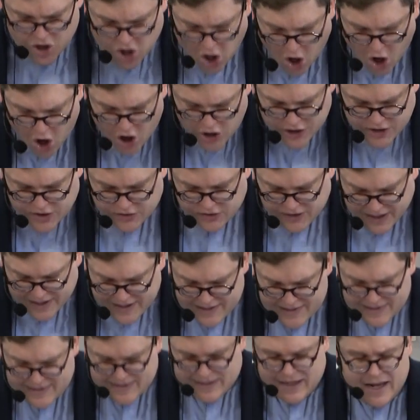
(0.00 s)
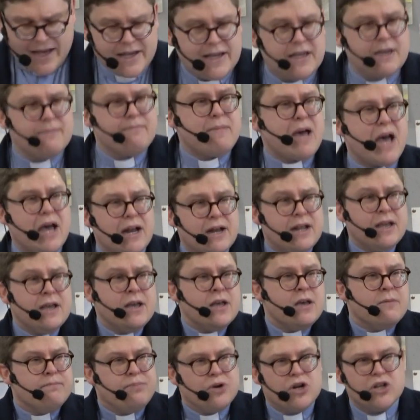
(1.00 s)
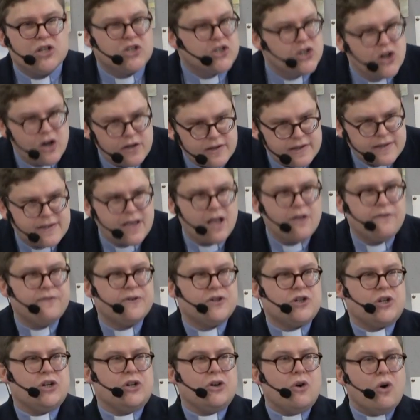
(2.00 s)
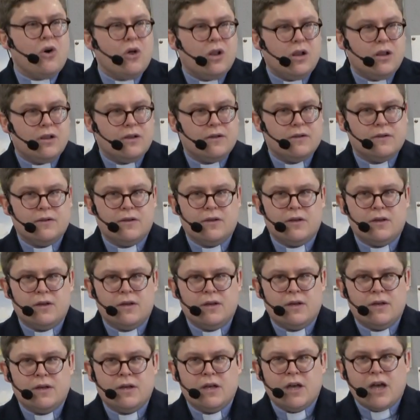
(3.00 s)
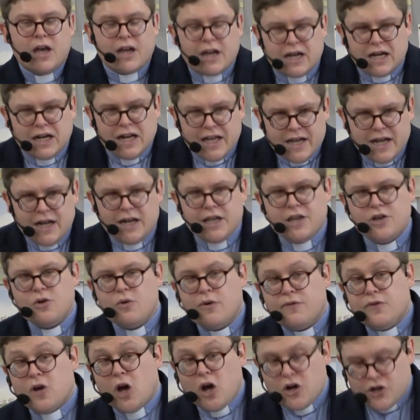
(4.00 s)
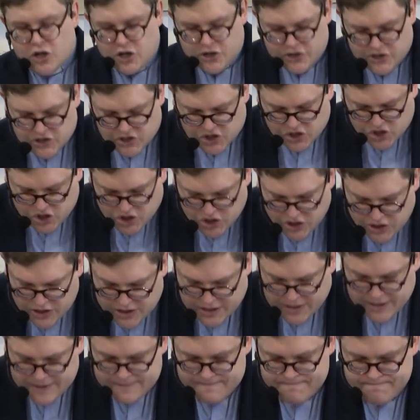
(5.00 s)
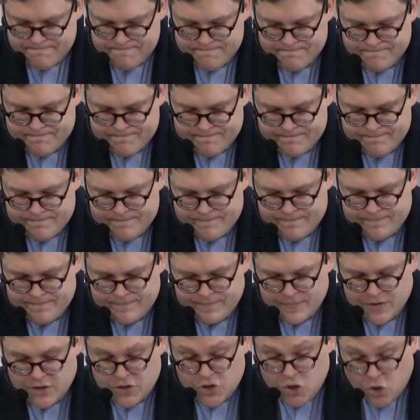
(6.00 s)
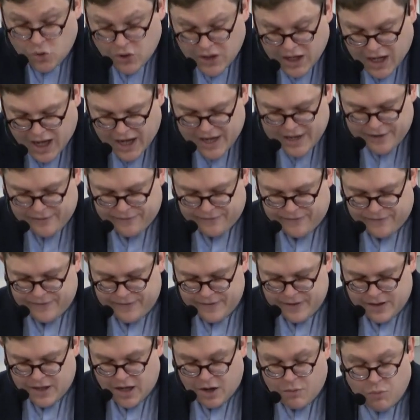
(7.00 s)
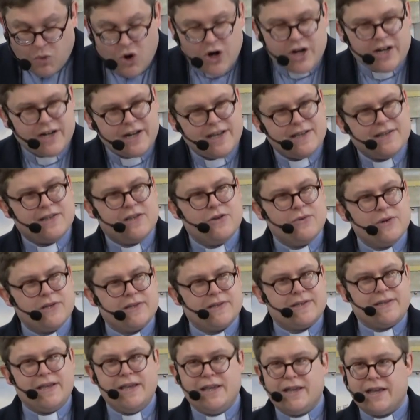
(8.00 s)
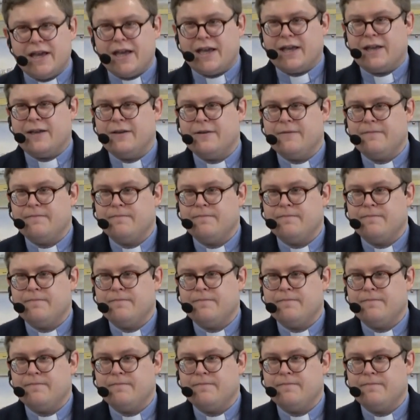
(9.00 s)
God thinks like a man, but it's not selfish at all. And clearly you have not understood your life and what it is you are seeking.